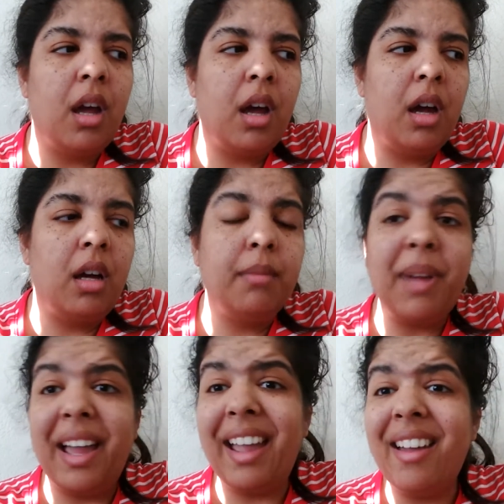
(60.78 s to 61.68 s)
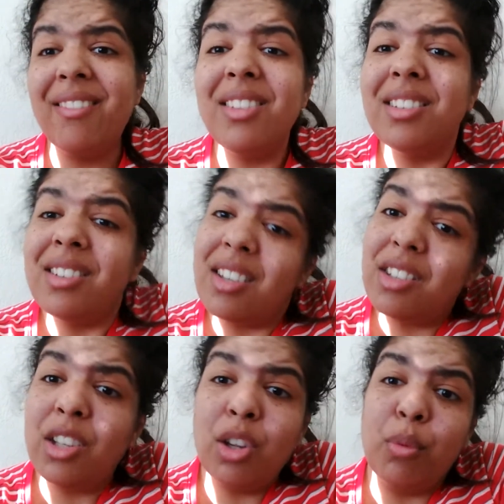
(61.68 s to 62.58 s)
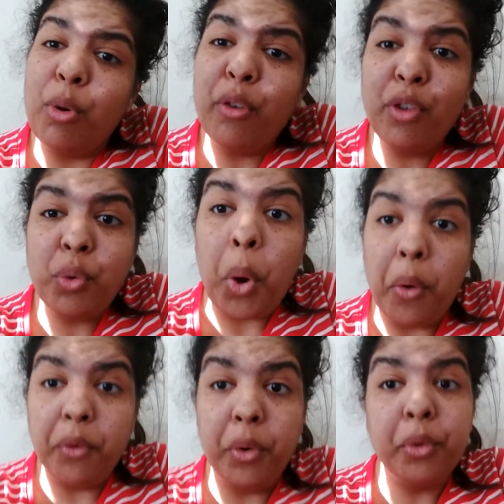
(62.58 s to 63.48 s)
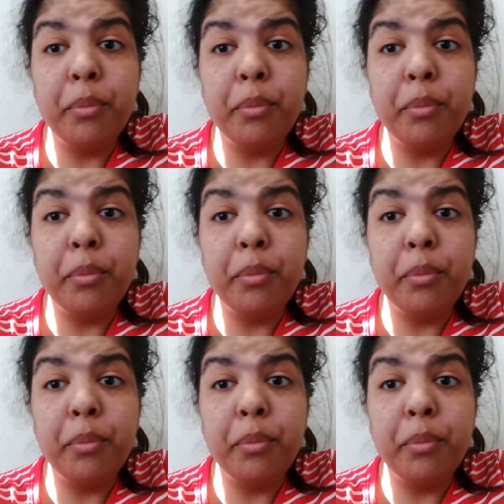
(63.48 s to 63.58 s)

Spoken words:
I have the sense of humor of a 12-year-old